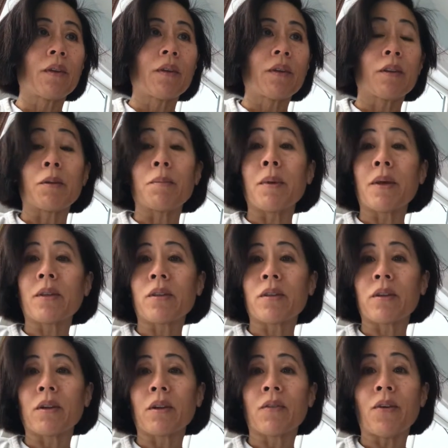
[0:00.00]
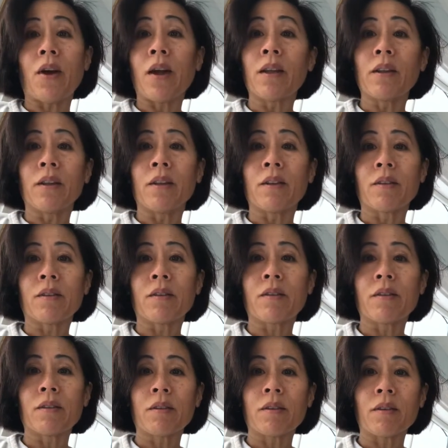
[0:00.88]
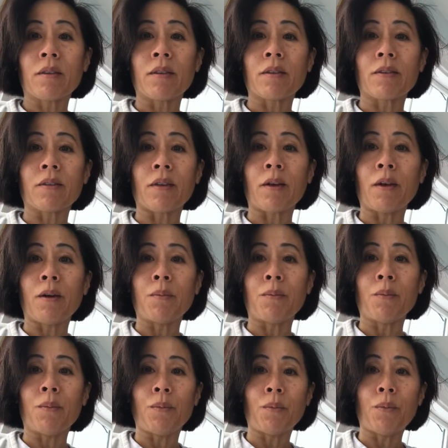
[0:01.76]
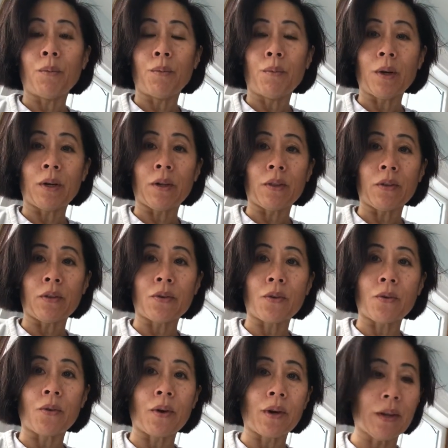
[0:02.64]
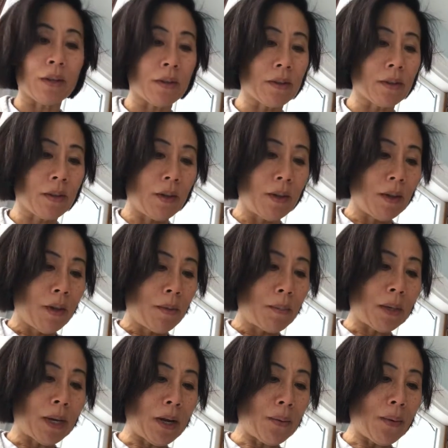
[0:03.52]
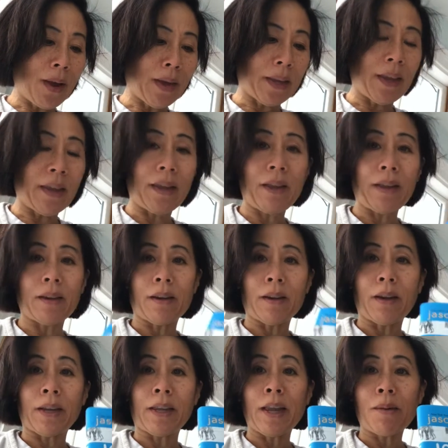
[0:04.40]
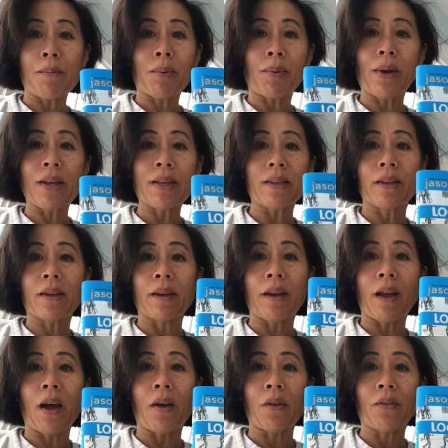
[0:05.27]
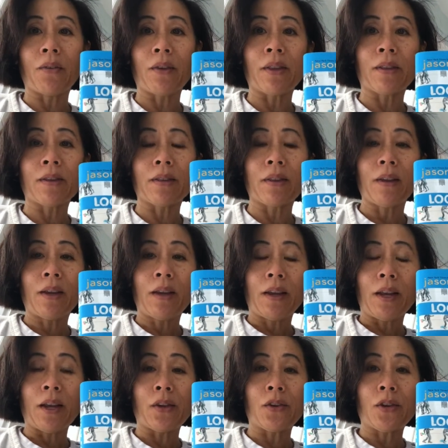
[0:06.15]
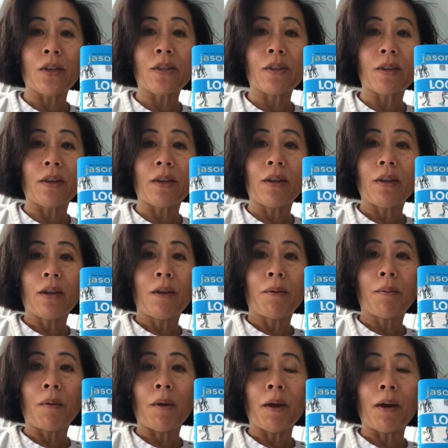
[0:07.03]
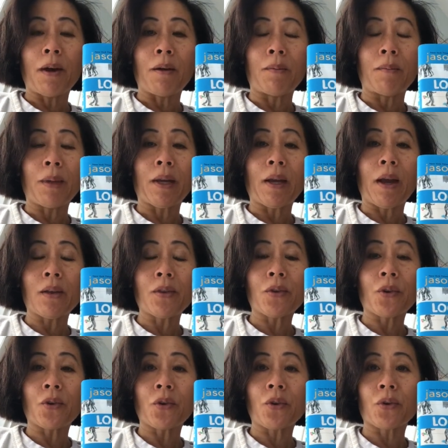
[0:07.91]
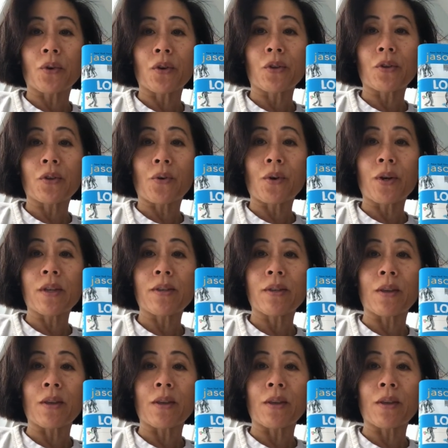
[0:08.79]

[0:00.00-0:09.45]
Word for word: domestic violence is um, one of the stories. But anyway, I can't I can't praise it enough. It's it just uh, because they're short stories,